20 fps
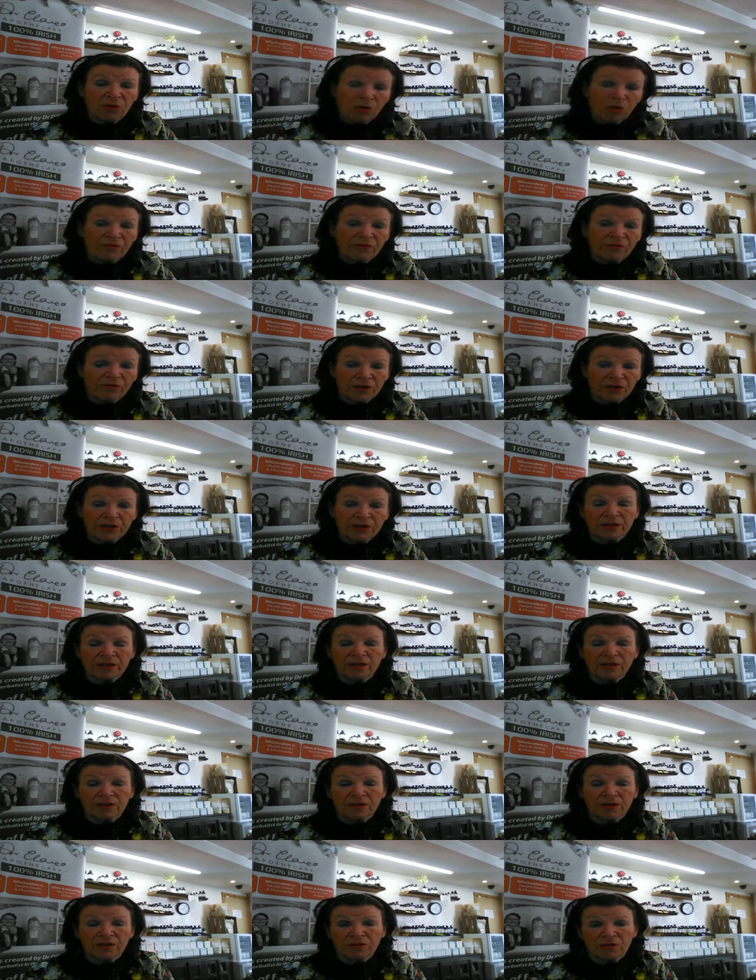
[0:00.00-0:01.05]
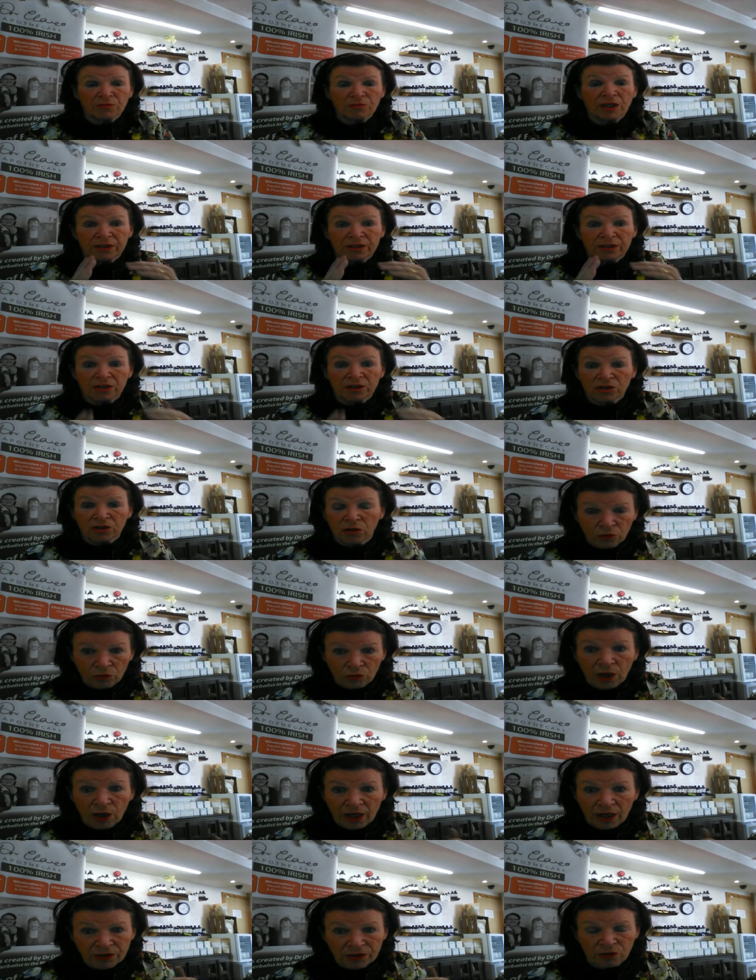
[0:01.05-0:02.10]
versus the other. We are so,
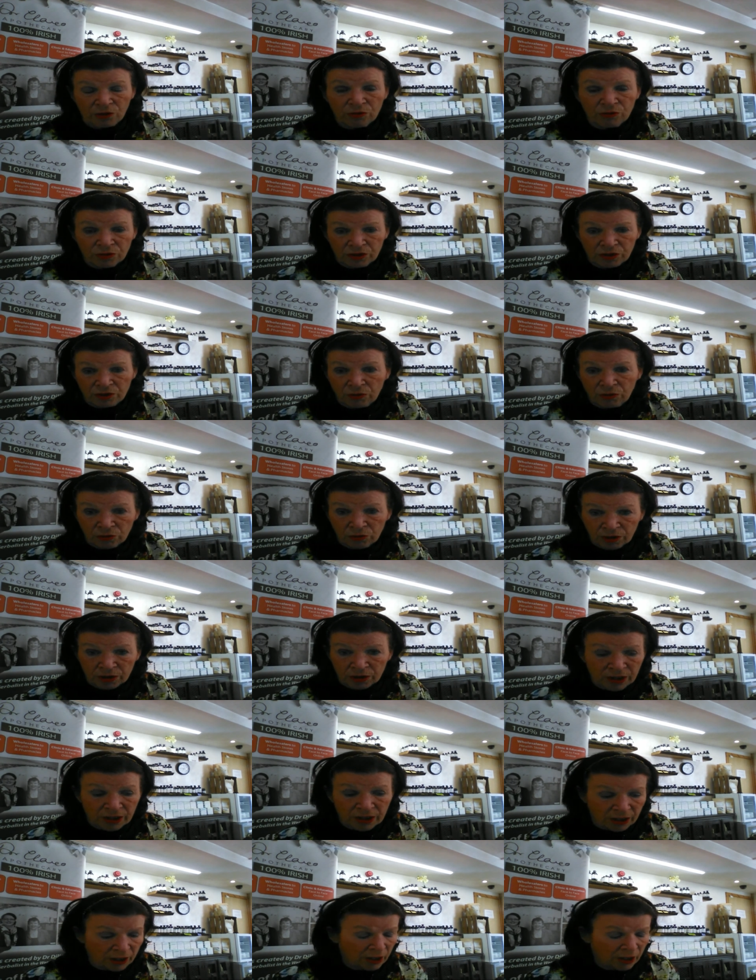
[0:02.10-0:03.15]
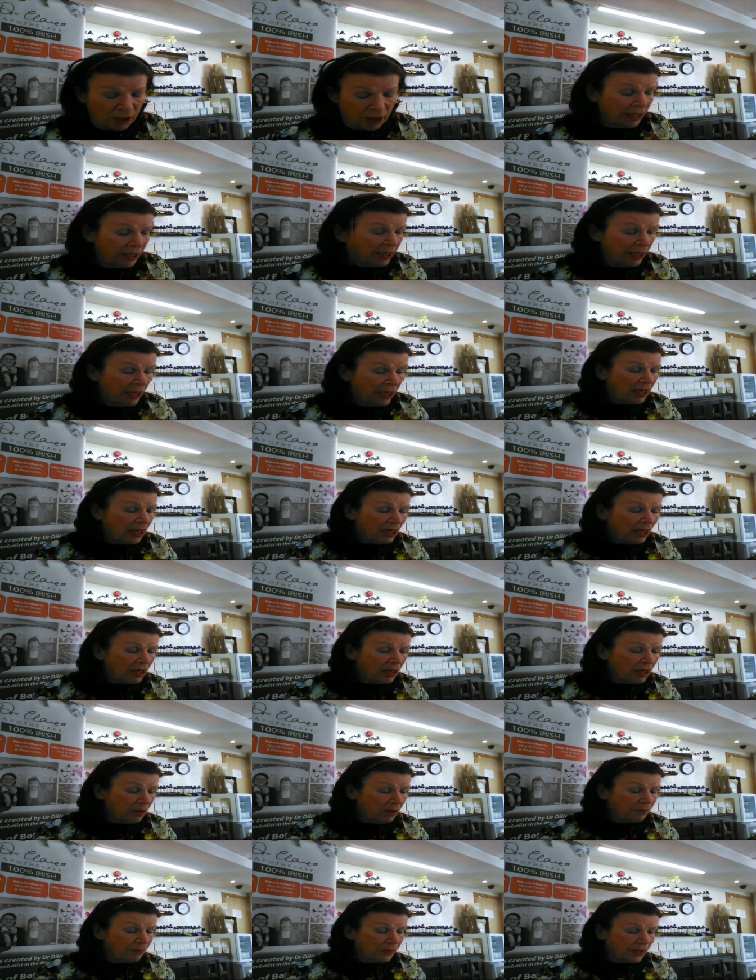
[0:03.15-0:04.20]
so, so lucky um,
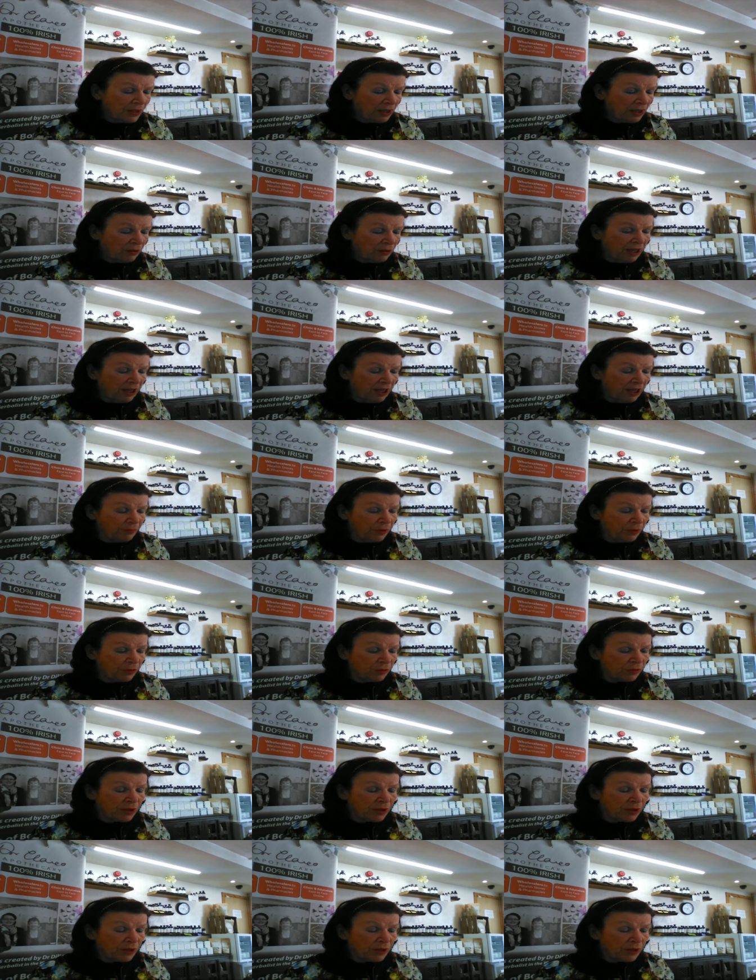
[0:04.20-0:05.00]
that we have both.